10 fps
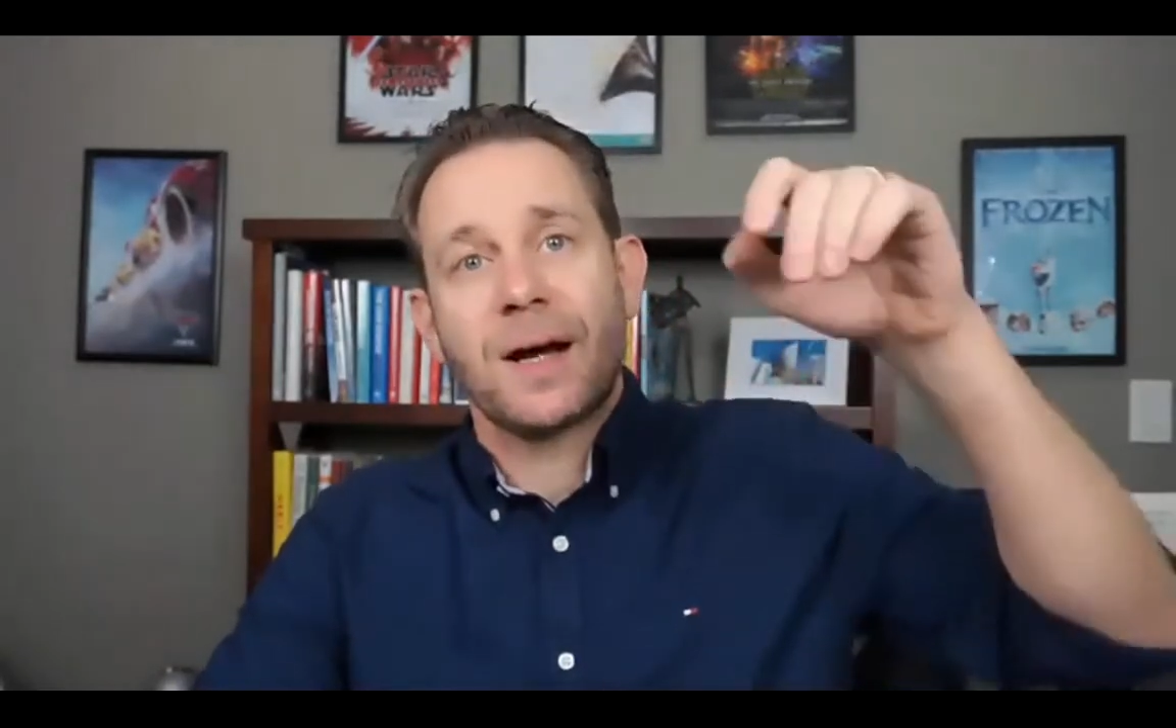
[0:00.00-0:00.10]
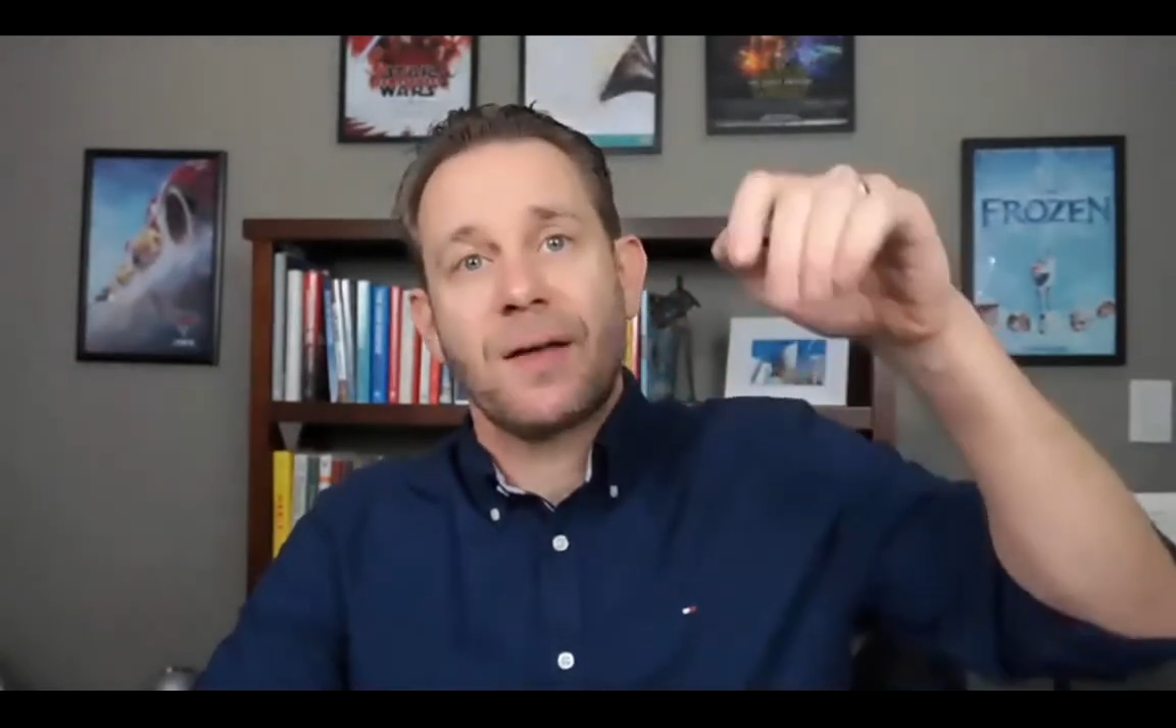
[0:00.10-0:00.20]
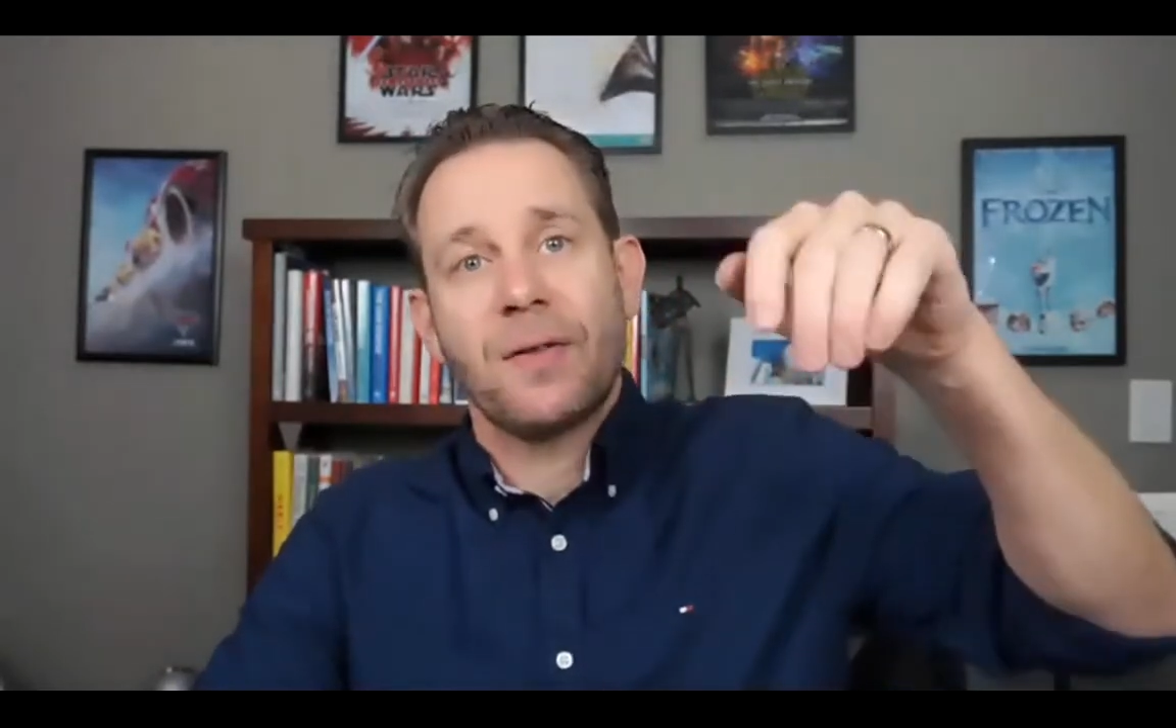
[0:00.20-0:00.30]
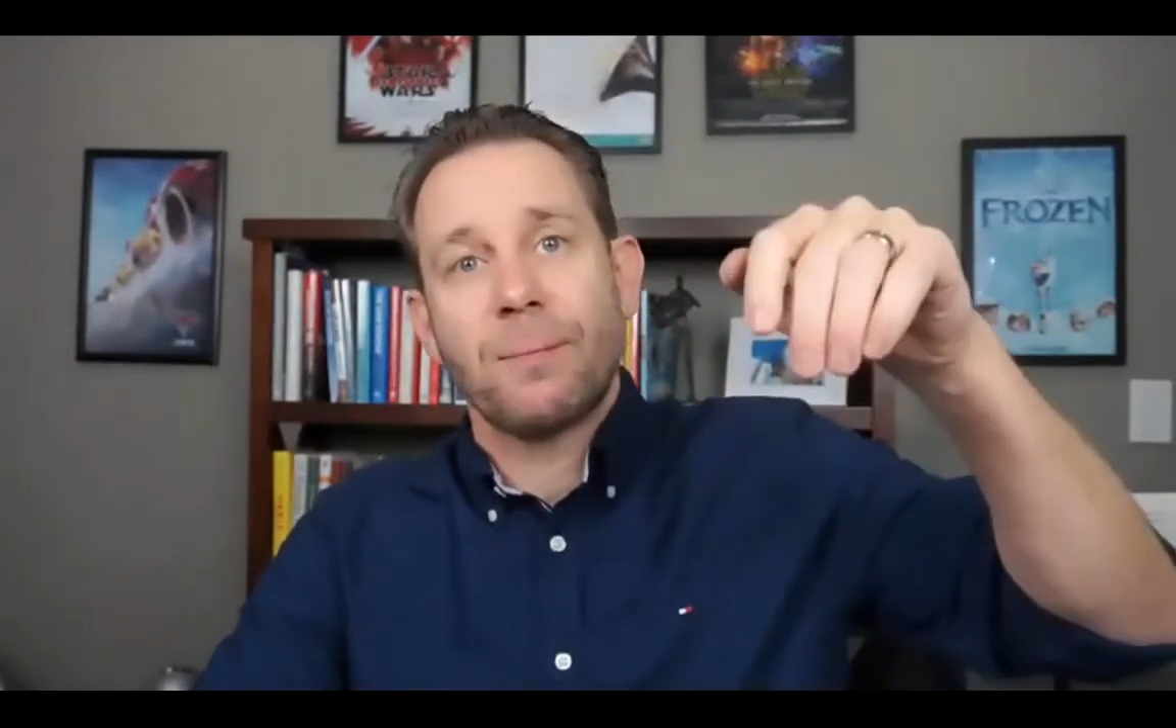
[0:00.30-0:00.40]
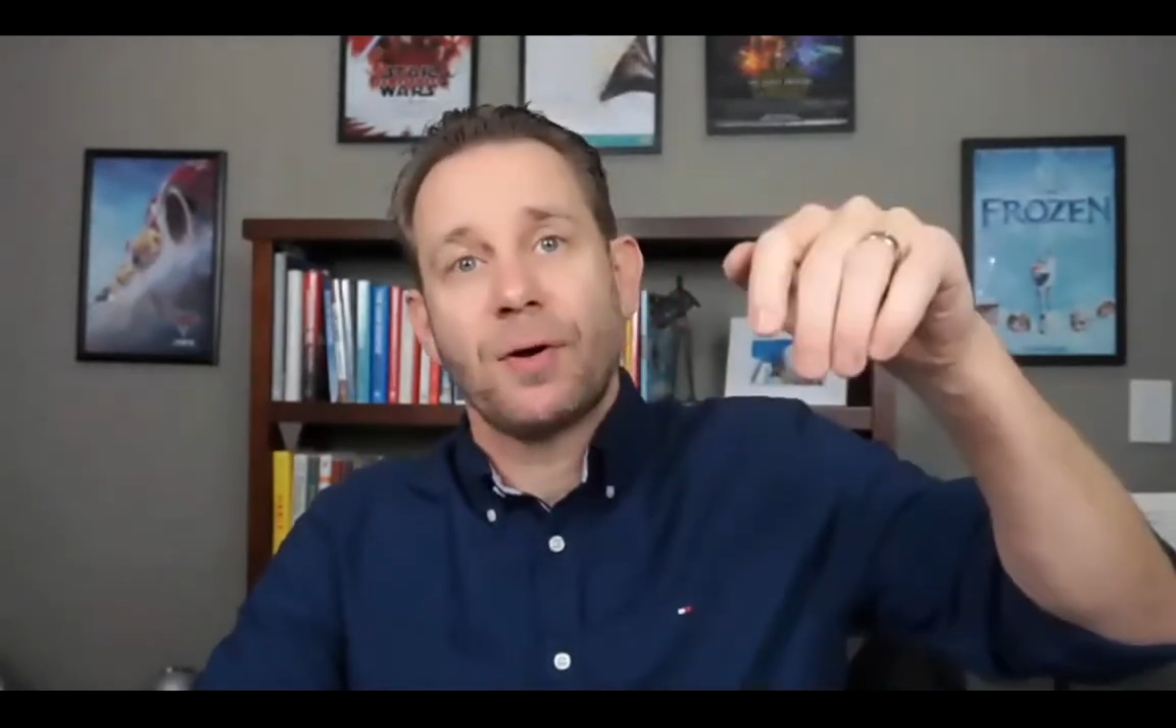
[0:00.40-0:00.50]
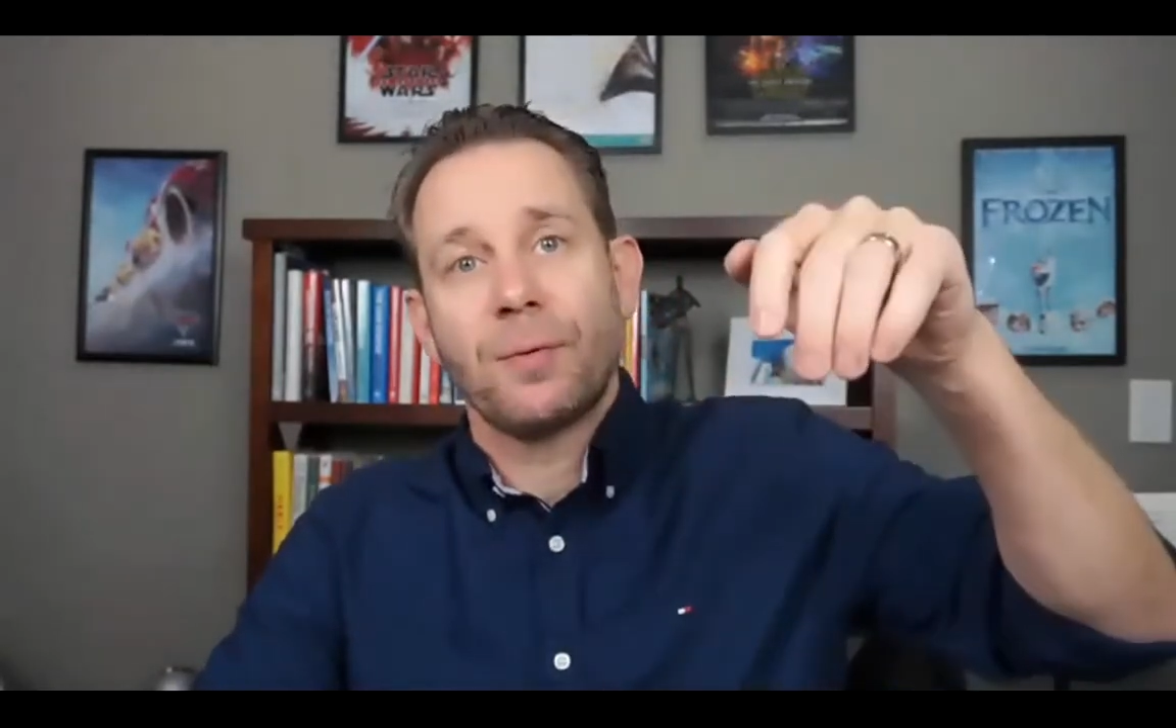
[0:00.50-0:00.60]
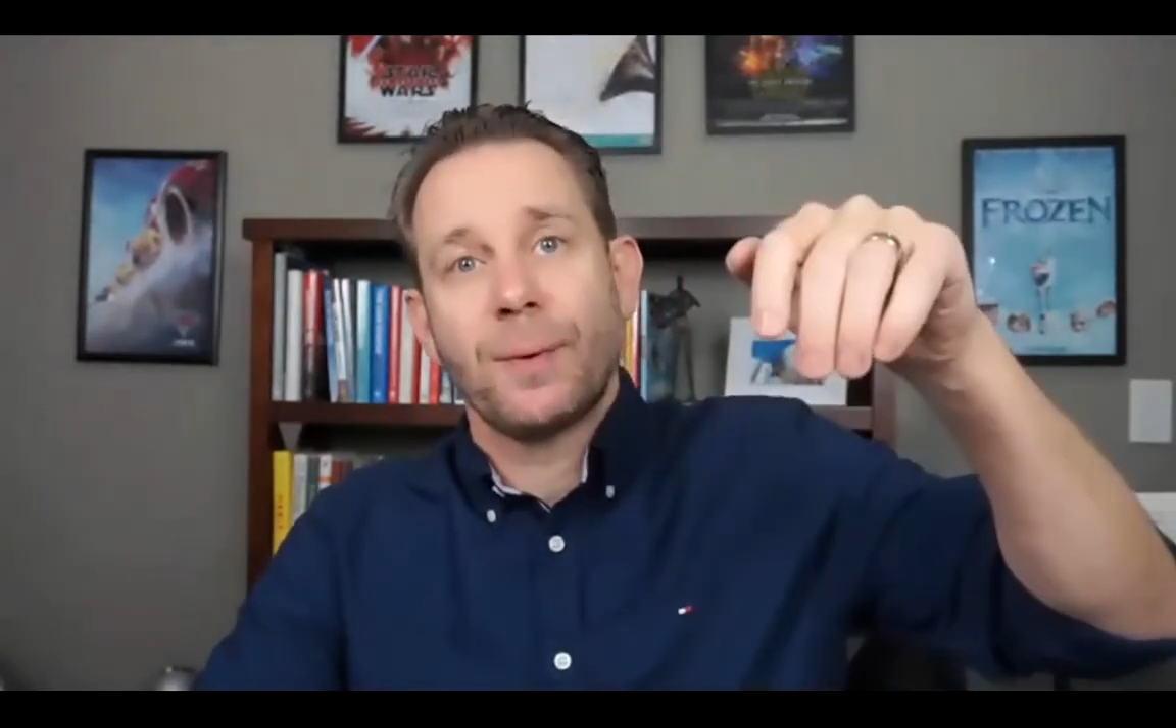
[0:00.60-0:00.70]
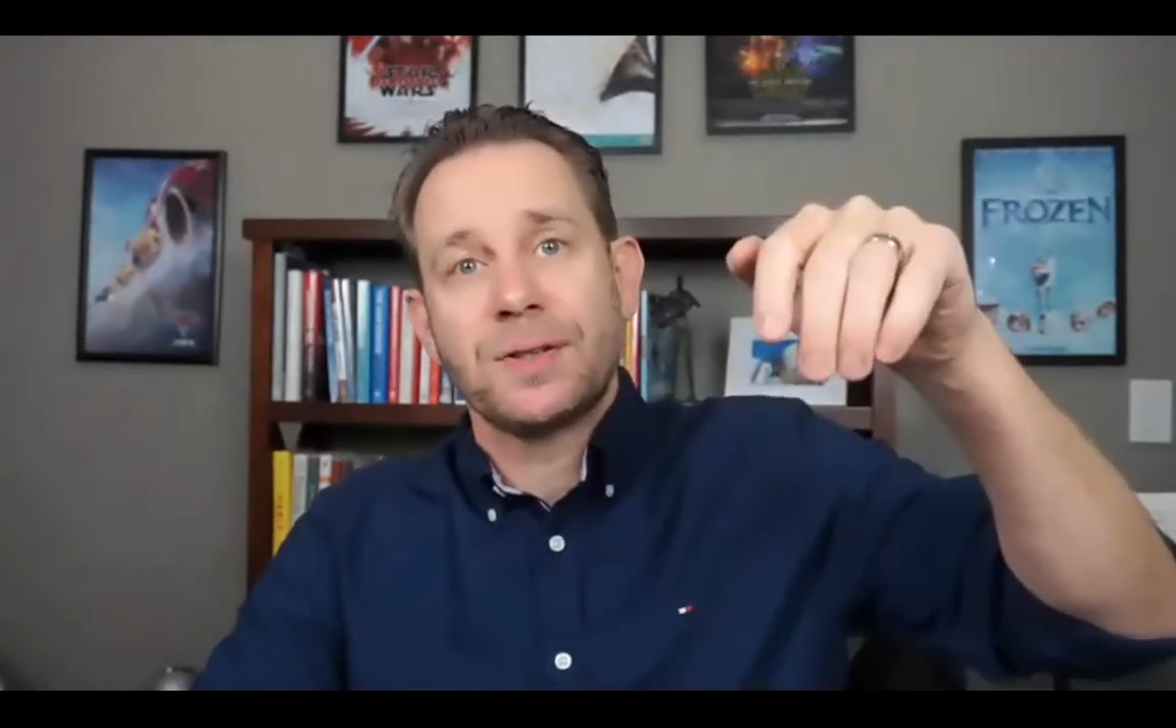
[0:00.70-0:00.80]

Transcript: at the bottom of my